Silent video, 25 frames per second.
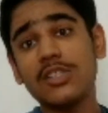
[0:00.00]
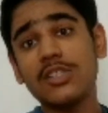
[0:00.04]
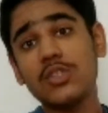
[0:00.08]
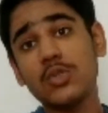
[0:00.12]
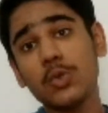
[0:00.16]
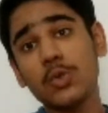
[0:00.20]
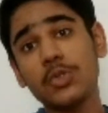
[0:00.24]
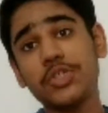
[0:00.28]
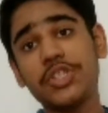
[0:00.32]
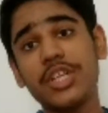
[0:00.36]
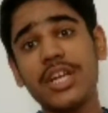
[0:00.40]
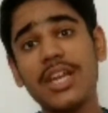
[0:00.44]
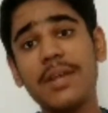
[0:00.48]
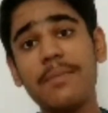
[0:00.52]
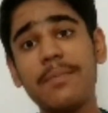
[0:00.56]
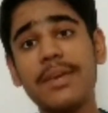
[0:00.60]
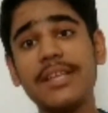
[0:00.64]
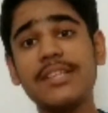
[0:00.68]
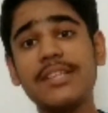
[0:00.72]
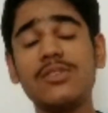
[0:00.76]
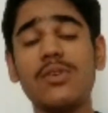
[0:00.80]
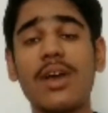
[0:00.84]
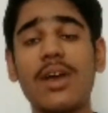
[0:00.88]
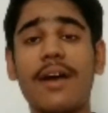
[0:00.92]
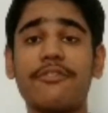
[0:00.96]
Socially
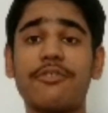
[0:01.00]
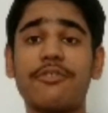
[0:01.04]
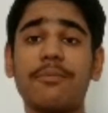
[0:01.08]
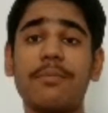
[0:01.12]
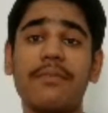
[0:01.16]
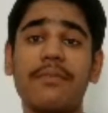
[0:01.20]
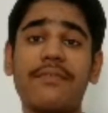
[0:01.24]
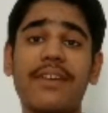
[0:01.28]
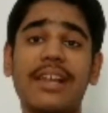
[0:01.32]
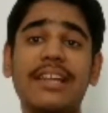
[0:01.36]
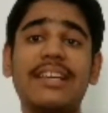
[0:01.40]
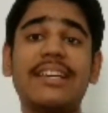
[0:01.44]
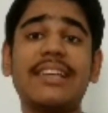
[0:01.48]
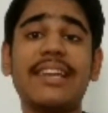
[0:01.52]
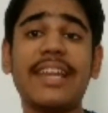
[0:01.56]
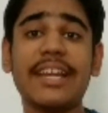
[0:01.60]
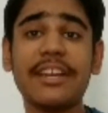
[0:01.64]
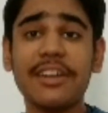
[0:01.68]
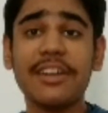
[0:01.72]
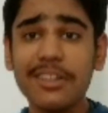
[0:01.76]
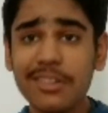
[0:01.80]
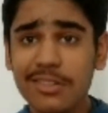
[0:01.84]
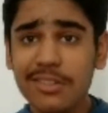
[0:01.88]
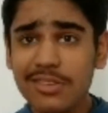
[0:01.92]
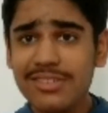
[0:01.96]
means you have to be well
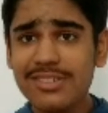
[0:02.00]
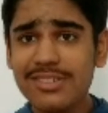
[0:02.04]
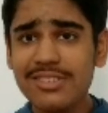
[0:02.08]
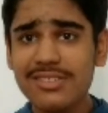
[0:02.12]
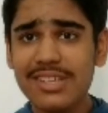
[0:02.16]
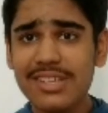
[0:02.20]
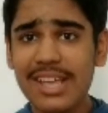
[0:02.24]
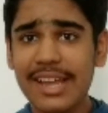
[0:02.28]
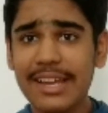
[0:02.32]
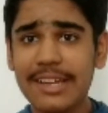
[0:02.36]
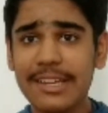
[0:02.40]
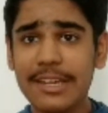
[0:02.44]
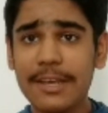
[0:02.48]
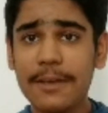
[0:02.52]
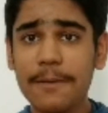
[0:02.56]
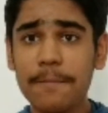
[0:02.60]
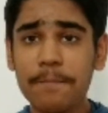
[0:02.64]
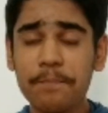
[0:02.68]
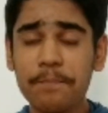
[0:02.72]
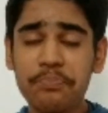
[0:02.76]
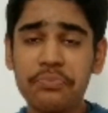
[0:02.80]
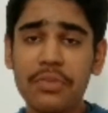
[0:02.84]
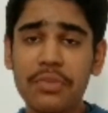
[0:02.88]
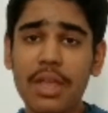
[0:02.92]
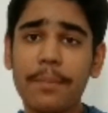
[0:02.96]
connected to the
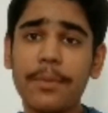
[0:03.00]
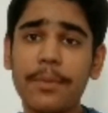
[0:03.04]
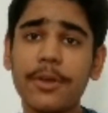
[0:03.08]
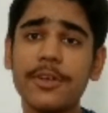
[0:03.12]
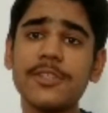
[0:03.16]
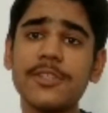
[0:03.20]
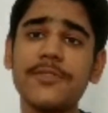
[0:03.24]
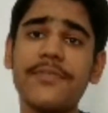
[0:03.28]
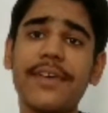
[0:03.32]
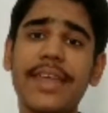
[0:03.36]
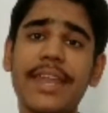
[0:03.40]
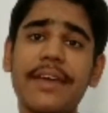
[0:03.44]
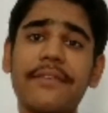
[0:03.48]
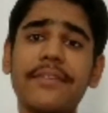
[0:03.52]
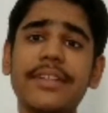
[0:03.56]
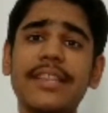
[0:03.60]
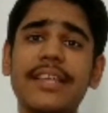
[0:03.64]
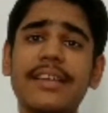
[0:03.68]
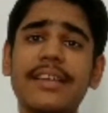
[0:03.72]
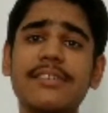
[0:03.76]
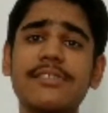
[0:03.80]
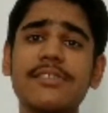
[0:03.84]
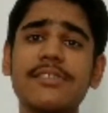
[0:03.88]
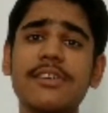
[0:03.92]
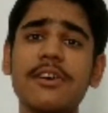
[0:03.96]
society. Because whenever
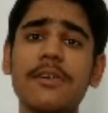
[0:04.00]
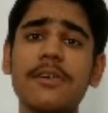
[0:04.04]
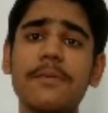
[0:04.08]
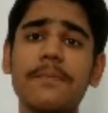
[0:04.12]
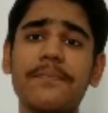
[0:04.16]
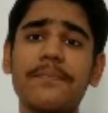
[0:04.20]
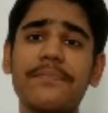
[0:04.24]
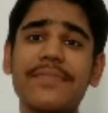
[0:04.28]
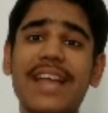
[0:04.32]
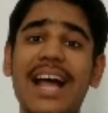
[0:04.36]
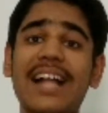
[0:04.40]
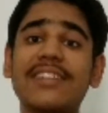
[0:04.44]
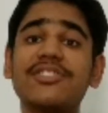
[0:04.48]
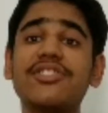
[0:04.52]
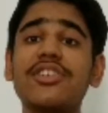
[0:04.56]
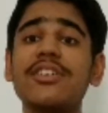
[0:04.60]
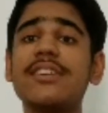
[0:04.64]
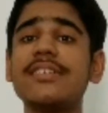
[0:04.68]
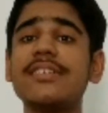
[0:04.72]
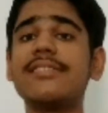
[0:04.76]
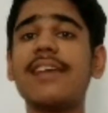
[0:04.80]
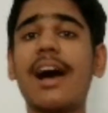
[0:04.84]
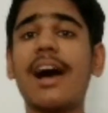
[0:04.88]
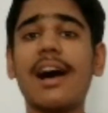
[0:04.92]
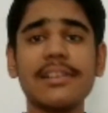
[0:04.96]
there is a natural
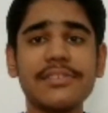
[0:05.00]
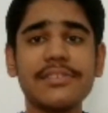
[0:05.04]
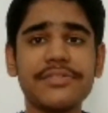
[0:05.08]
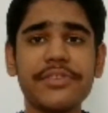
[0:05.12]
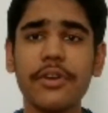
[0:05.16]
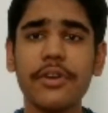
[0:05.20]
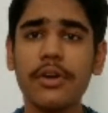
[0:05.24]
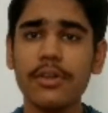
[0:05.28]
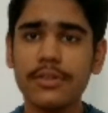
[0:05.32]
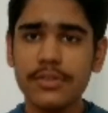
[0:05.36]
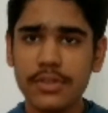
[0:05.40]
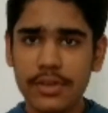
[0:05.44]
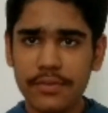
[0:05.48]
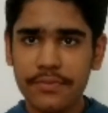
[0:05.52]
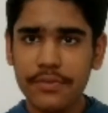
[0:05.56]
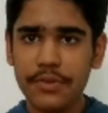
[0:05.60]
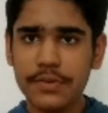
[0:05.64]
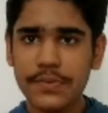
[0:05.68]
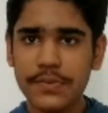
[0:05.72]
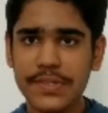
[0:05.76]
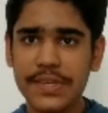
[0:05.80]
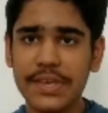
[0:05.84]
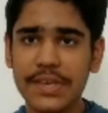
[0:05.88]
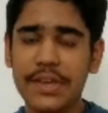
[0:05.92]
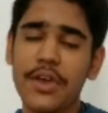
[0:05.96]
disaster also, if
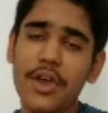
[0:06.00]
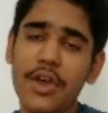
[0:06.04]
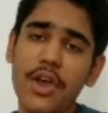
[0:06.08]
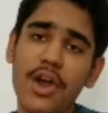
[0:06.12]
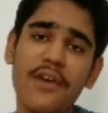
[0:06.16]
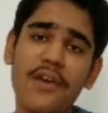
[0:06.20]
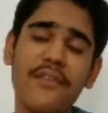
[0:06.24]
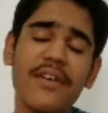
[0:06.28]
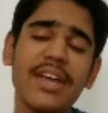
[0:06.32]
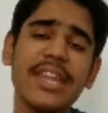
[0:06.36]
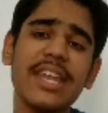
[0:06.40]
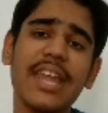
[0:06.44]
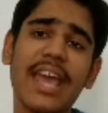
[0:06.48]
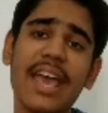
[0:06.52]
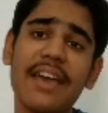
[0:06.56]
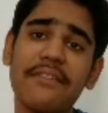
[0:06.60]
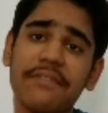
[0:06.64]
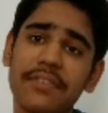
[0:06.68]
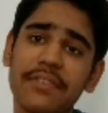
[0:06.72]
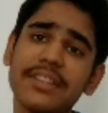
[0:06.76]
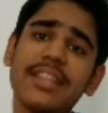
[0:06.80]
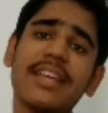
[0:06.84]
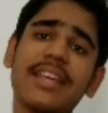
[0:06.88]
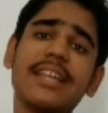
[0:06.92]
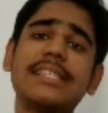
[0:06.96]
you see,
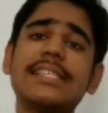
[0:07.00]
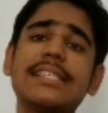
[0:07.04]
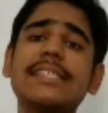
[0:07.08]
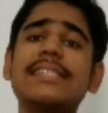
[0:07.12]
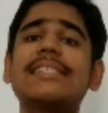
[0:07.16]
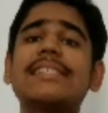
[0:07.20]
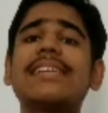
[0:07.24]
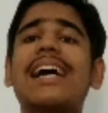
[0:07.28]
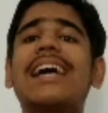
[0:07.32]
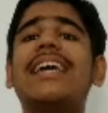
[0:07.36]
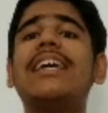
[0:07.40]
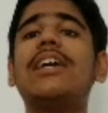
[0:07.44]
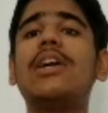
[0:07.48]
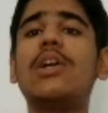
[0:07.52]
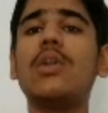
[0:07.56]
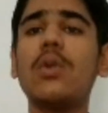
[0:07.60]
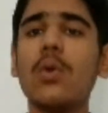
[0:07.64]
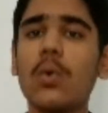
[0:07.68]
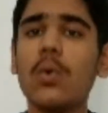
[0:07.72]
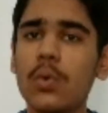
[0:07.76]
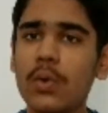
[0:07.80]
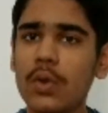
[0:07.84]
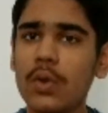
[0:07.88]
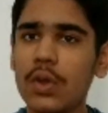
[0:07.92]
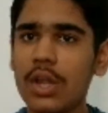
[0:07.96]
whenever there is a
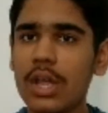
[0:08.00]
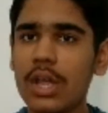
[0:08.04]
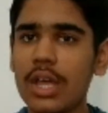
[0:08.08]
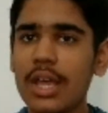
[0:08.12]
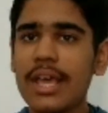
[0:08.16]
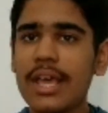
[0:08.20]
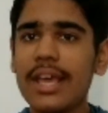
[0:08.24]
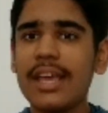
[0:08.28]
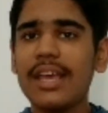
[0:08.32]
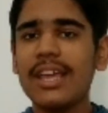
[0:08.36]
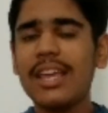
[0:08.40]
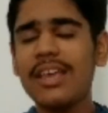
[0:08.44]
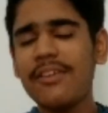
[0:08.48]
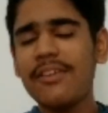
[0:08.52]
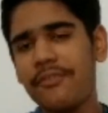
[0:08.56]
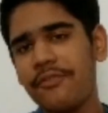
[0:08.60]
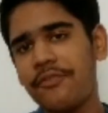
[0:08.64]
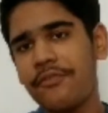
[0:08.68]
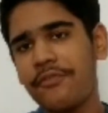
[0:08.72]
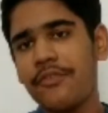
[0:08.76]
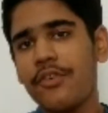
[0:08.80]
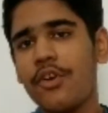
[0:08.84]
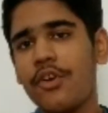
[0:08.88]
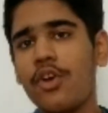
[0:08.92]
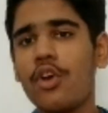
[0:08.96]
cyclone,
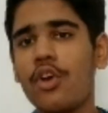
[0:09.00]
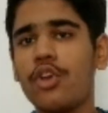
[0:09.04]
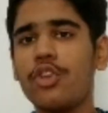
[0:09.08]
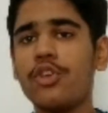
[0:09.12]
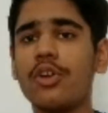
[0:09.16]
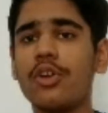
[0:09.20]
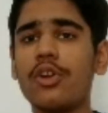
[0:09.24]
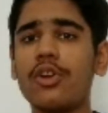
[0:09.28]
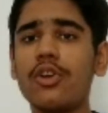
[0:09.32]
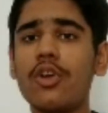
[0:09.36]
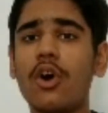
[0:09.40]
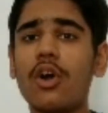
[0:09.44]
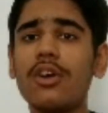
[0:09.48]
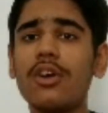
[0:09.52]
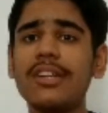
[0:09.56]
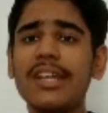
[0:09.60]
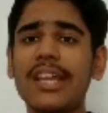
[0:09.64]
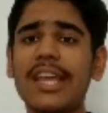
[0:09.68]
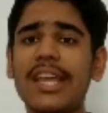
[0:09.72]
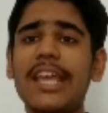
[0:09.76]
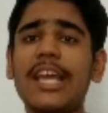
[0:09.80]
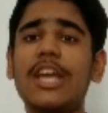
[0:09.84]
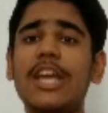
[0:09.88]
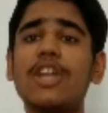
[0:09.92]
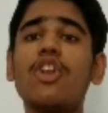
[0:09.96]
if you're
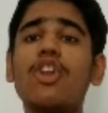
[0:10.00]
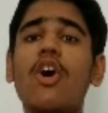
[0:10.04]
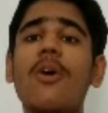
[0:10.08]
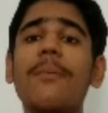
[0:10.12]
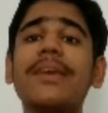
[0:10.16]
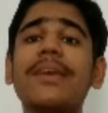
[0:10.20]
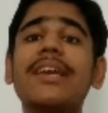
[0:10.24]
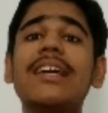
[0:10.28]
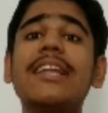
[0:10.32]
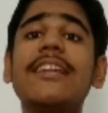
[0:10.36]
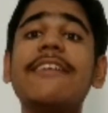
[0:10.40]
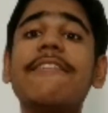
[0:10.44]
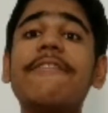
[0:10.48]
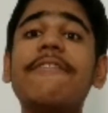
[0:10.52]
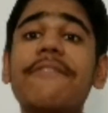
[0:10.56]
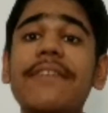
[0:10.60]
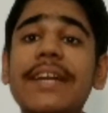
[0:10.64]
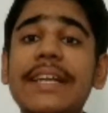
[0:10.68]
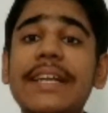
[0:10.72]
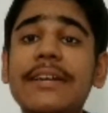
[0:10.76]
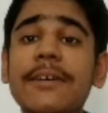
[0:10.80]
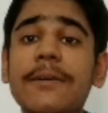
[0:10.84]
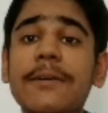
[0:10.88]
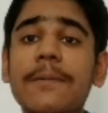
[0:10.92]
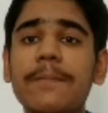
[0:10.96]
not economically
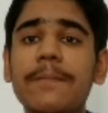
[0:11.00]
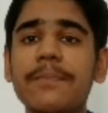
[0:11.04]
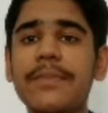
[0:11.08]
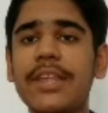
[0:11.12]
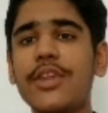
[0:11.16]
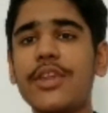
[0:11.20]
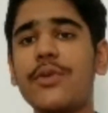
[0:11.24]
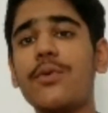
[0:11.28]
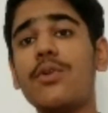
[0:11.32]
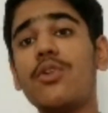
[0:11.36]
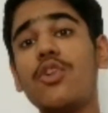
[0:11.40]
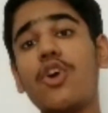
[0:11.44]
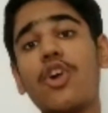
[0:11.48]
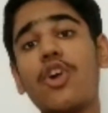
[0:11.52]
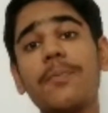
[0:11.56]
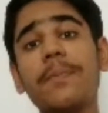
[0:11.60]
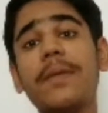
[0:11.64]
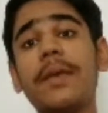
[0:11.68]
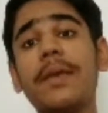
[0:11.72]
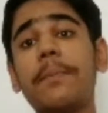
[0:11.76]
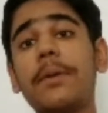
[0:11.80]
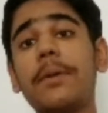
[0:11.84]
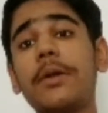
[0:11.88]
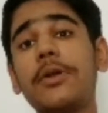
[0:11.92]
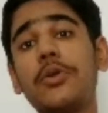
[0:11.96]
fit, then you will not
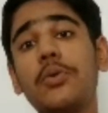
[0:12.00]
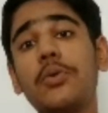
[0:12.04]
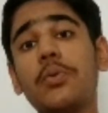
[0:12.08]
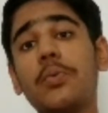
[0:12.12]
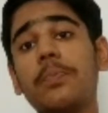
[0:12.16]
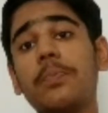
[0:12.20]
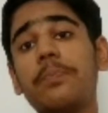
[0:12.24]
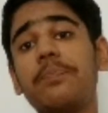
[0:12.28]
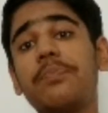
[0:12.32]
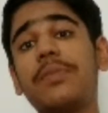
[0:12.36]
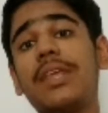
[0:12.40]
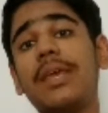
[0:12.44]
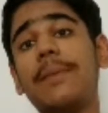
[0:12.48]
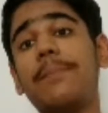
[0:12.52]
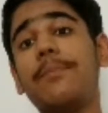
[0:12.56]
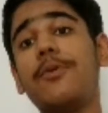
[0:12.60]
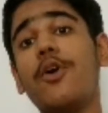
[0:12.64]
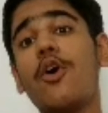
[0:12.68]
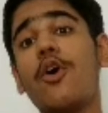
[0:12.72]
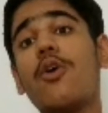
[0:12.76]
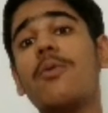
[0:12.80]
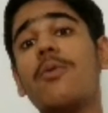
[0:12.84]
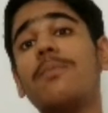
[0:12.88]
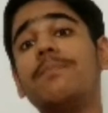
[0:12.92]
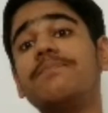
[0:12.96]
be able to keep
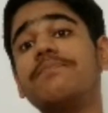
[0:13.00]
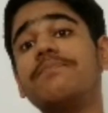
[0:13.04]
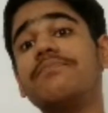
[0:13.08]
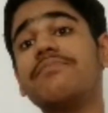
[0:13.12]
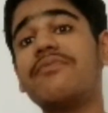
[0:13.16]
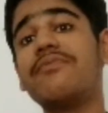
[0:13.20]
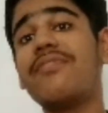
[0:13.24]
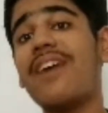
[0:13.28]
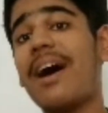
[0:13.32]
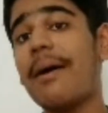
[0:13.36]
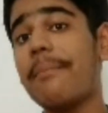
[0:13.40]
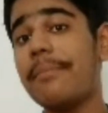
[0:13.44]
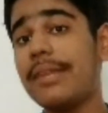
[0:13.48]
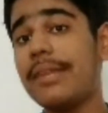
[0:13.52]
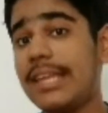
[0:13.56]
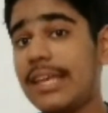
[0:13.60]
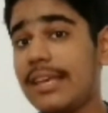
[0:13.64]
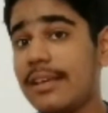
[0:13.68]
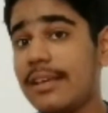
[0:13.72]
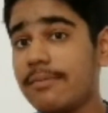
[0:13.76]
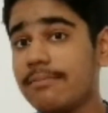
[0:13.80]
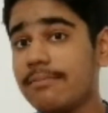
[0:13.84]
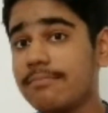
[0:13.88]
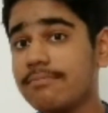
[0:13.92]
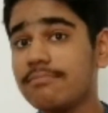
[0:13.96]
your
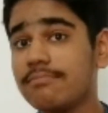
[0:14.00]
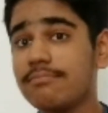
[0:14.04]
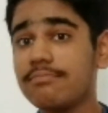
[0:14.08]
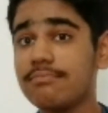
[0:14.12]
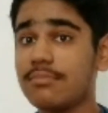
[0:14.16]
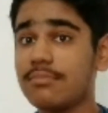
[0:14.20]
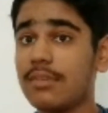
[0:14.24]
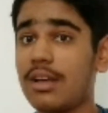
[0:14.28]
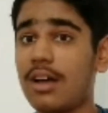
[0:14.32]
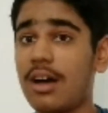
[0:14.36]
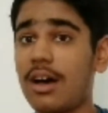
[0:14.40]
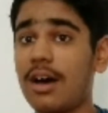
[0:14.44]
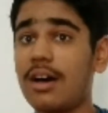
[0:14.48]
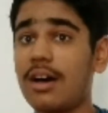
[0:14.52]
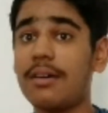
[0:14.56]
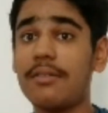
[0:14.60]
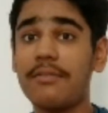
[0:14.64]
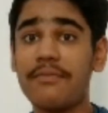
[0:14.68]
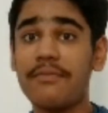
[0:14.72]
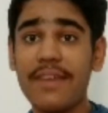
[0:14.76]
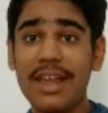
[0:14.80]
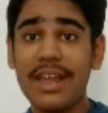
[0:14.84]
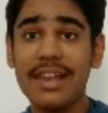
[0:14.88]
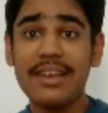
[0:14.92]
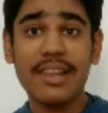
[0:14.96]
family
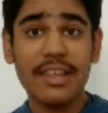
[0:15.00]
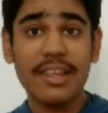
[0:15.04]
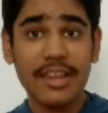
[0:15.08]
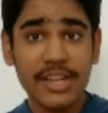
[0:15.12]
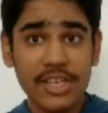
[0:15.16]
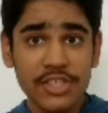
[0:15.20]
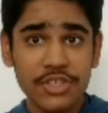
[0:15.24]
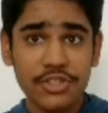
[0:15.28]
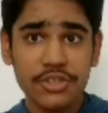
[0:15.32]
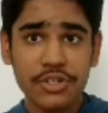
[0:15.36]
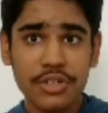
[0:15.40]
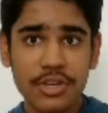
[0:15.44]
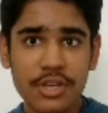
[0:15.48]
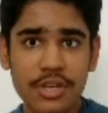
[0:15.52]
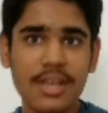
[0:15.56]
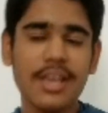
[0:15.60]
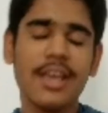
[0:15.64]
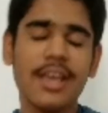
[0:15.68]
well nourished.